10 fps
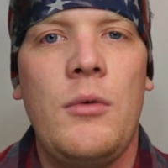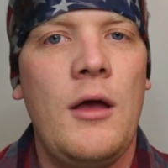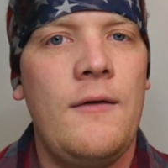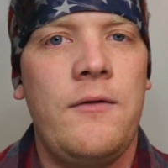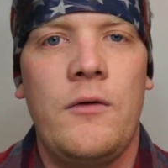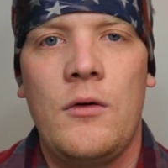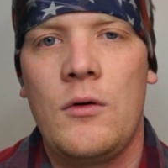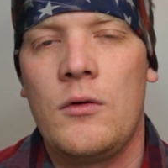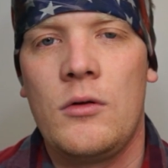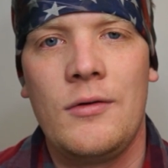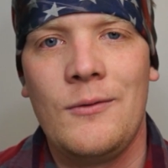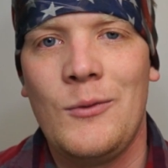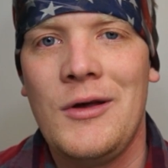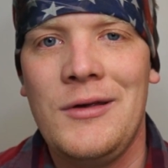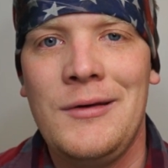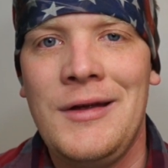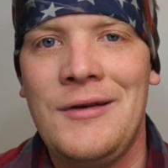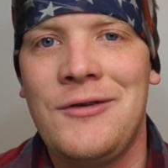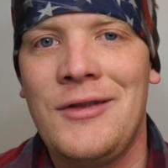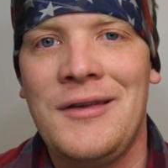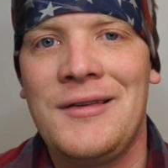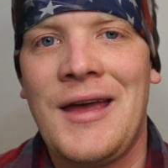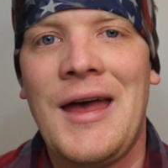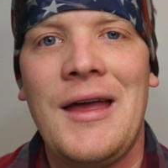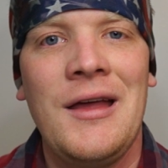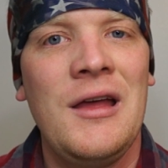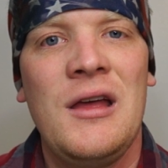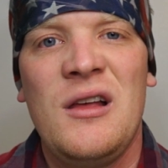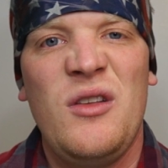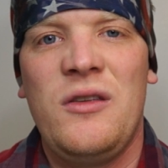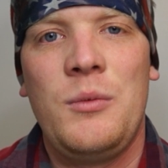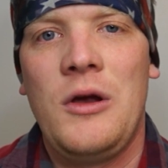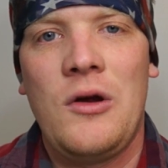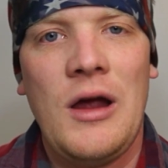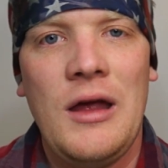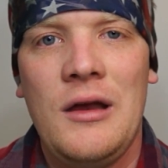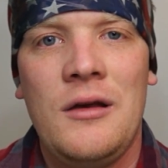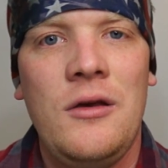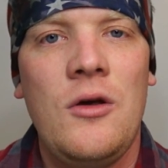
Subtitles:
but for what you need for this guy, it's been great.